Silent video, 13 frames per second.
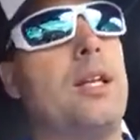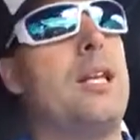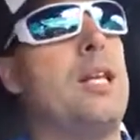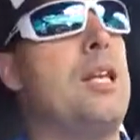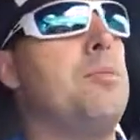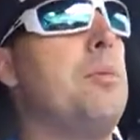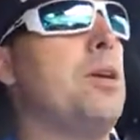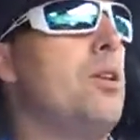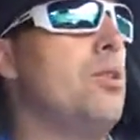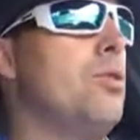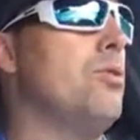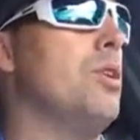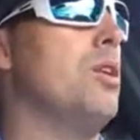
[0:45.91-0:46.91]
an email
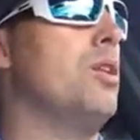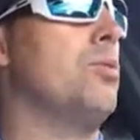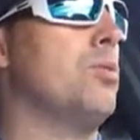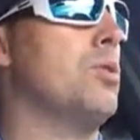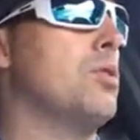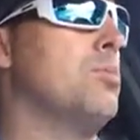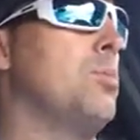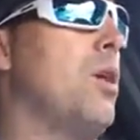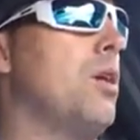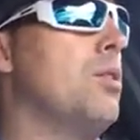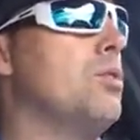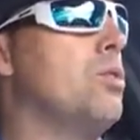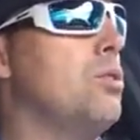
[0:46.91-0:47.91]
you need to
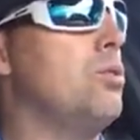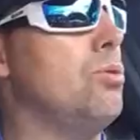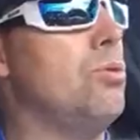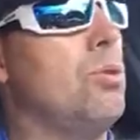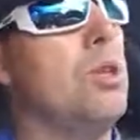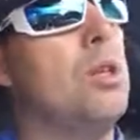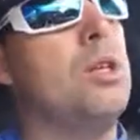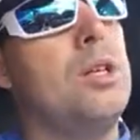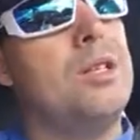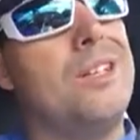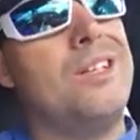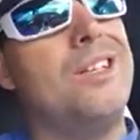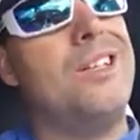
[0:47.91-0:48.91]
respond to.
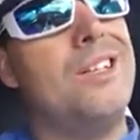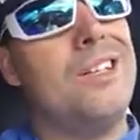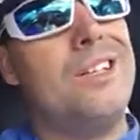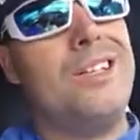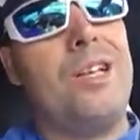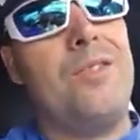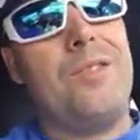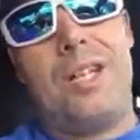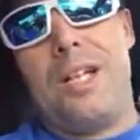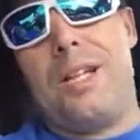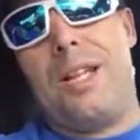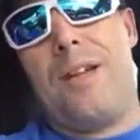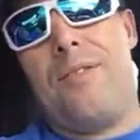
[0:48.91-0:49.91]
You ever
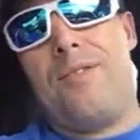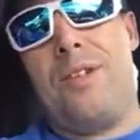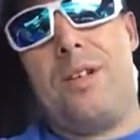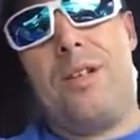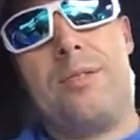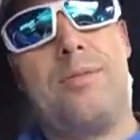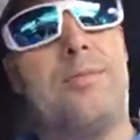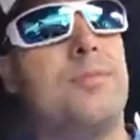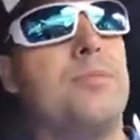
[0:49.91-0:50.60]
get that feeling?